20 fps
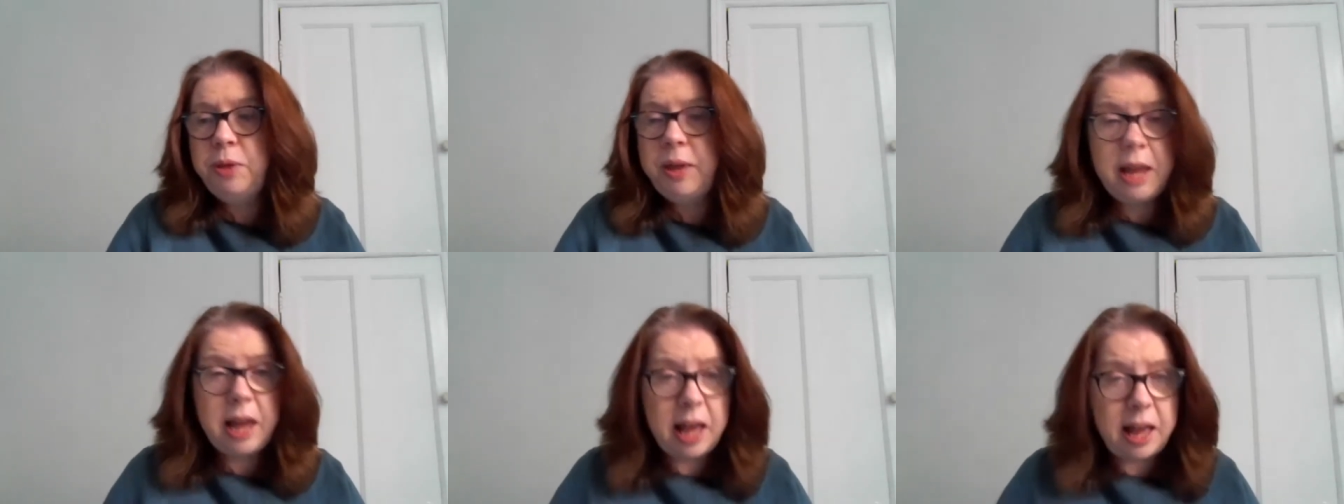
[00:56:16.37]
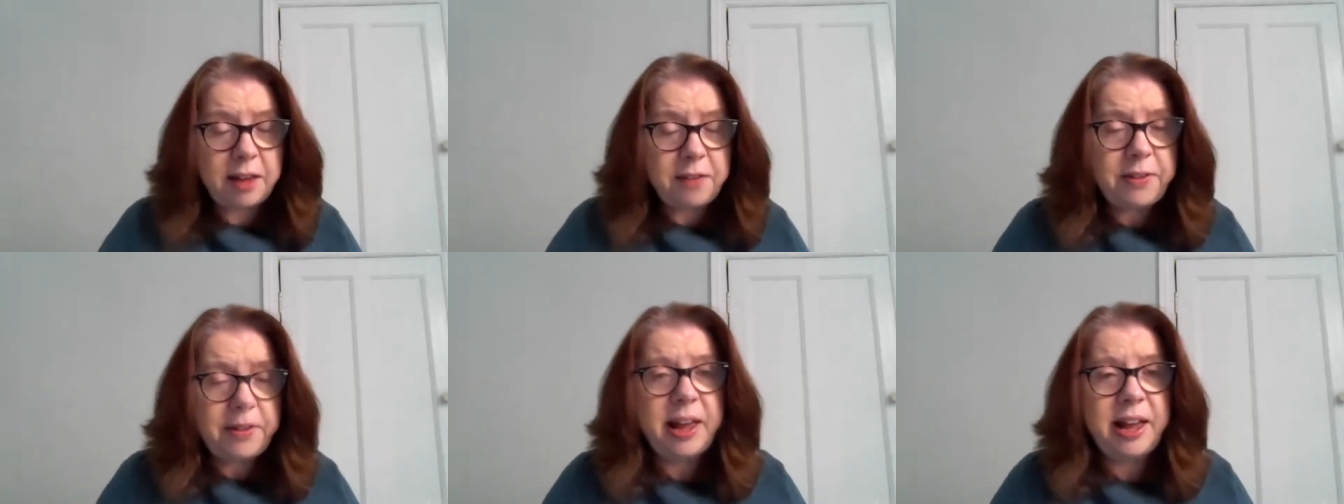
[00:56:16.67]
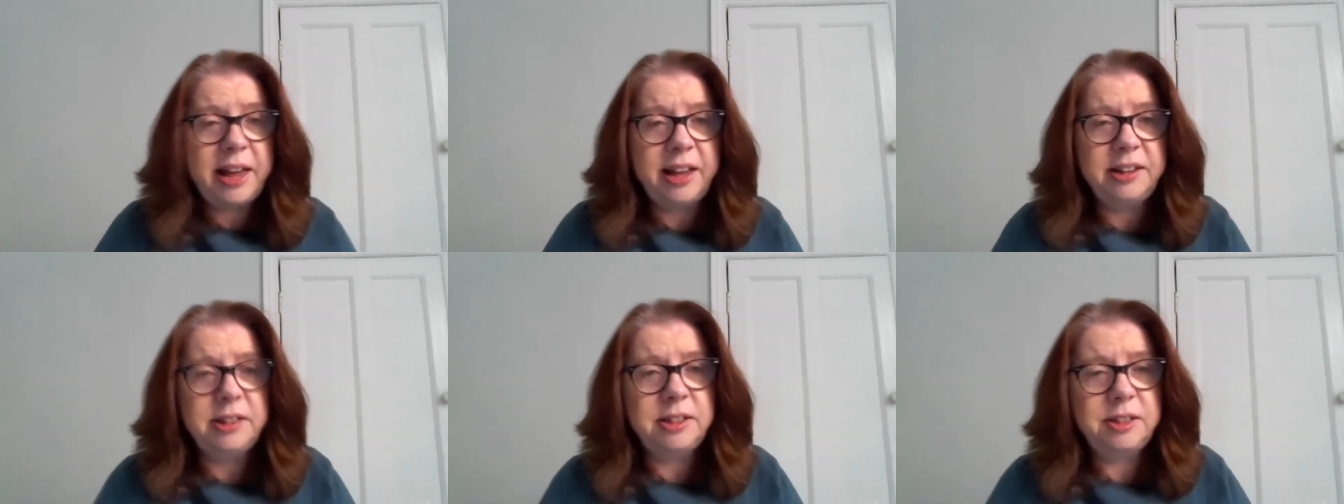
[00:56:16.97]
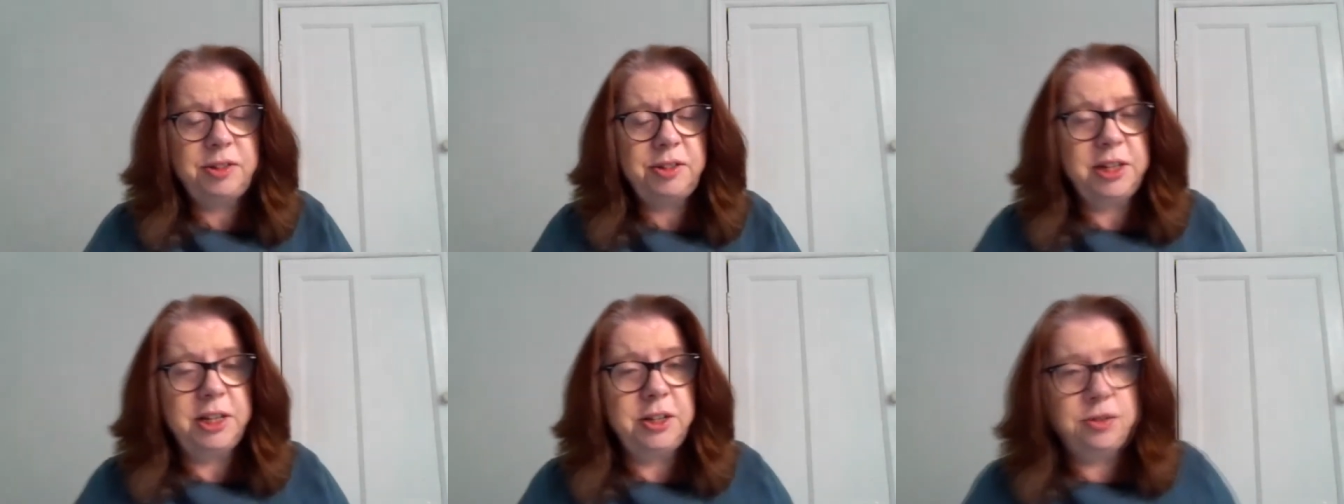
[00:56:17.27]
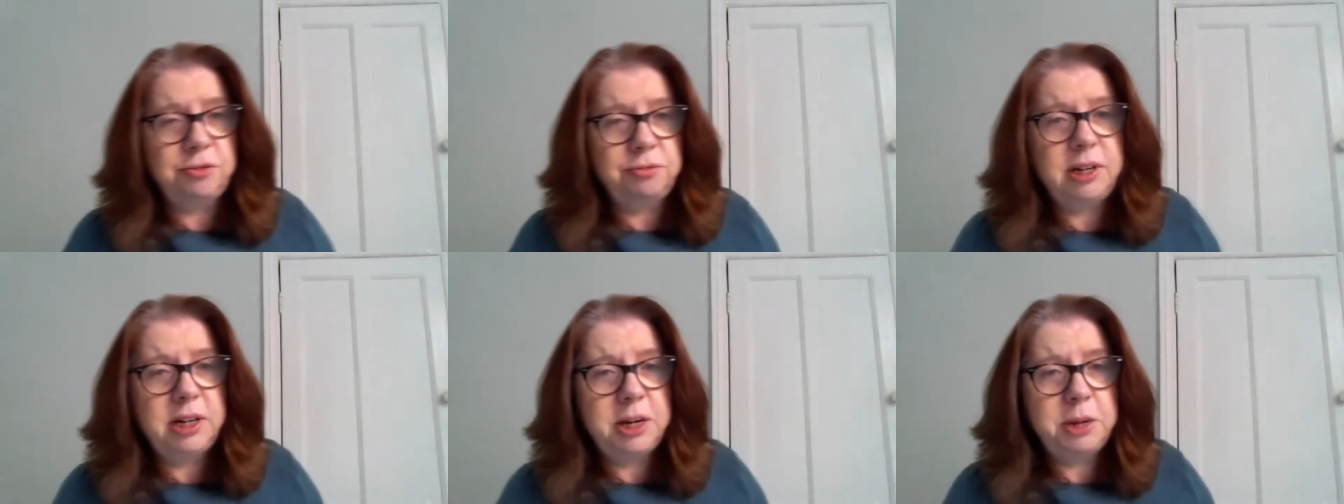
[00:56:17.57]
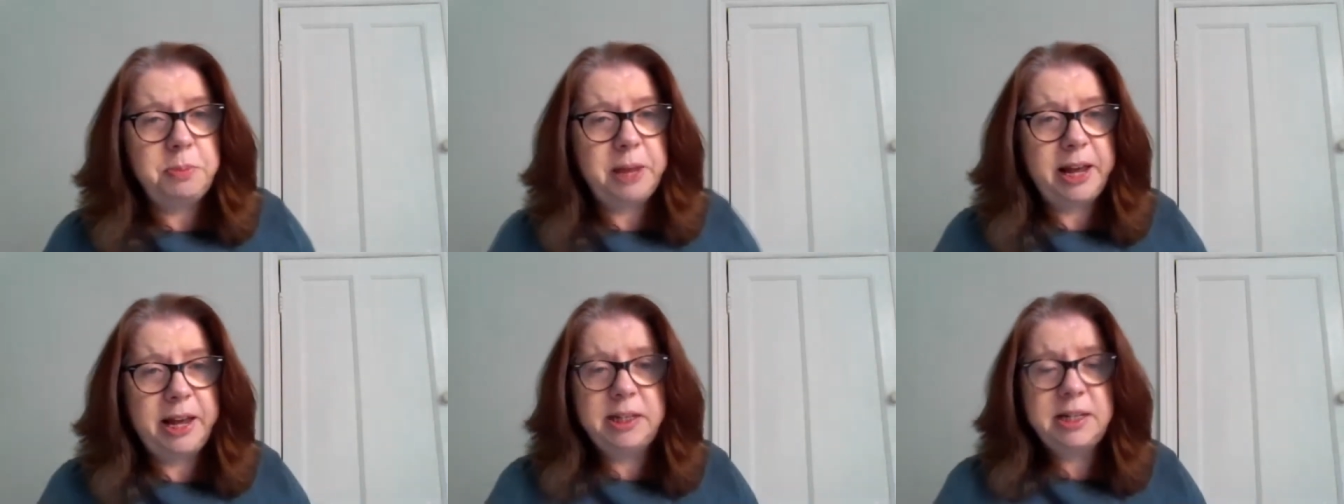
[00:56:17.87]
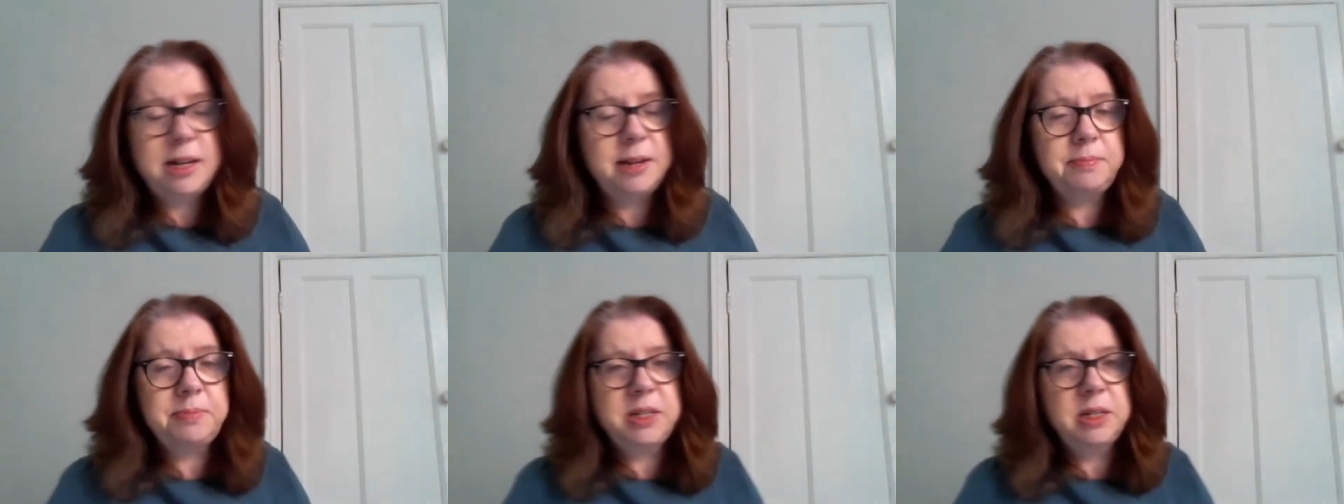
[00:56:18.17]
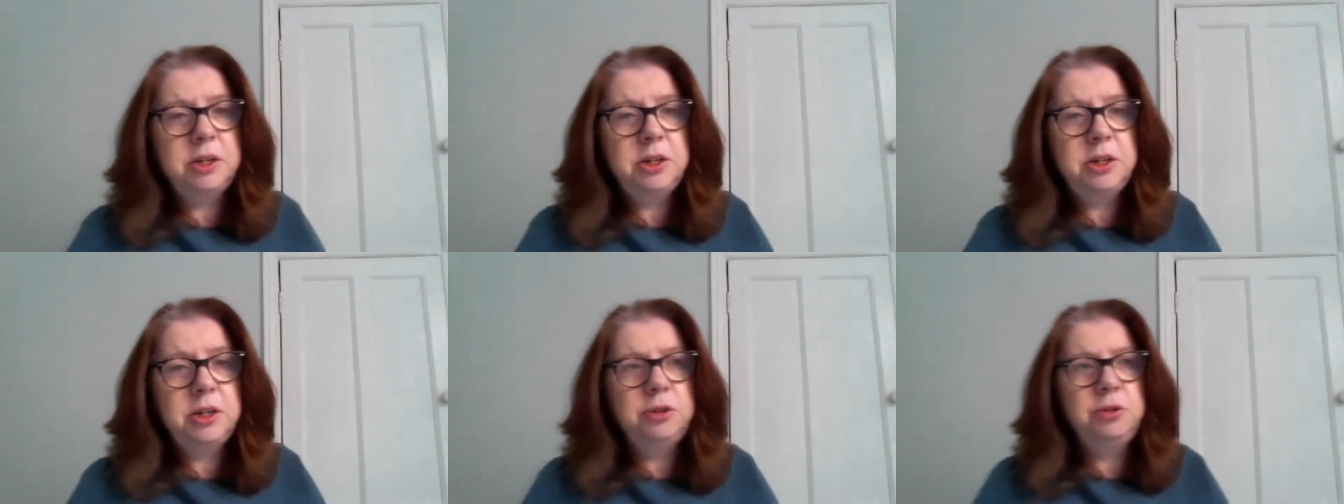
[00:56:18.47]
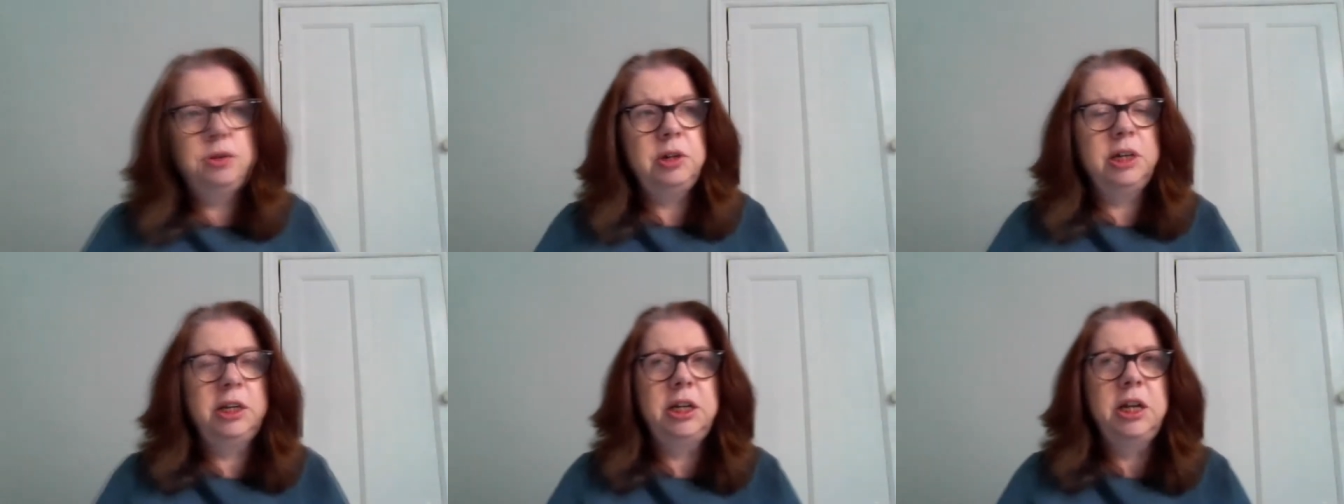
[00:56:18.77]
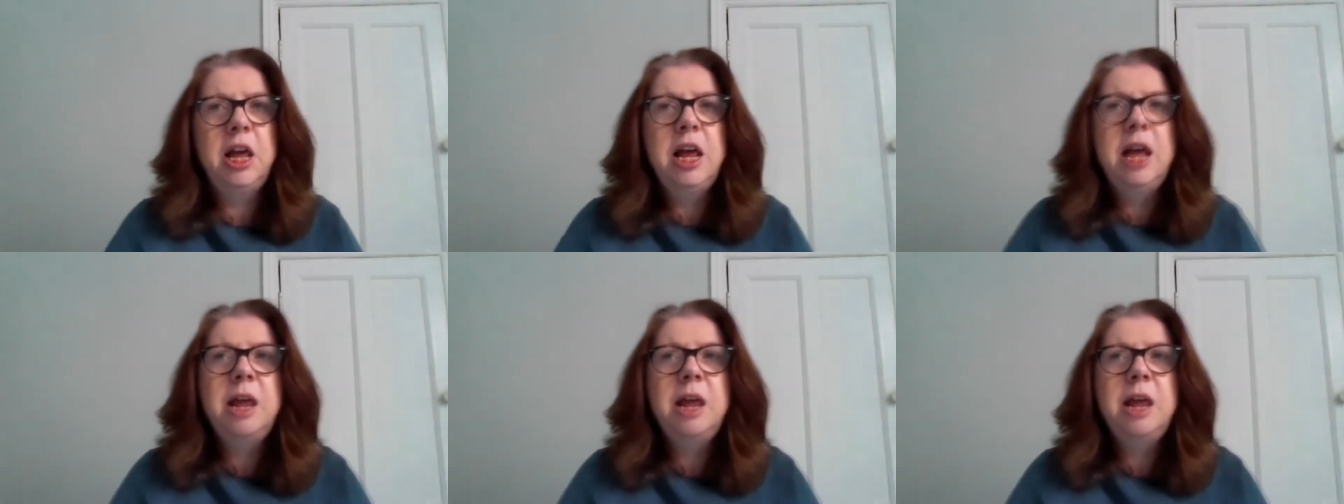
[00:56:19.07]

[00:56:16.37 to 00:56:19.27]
they have had things really bad, absolutely.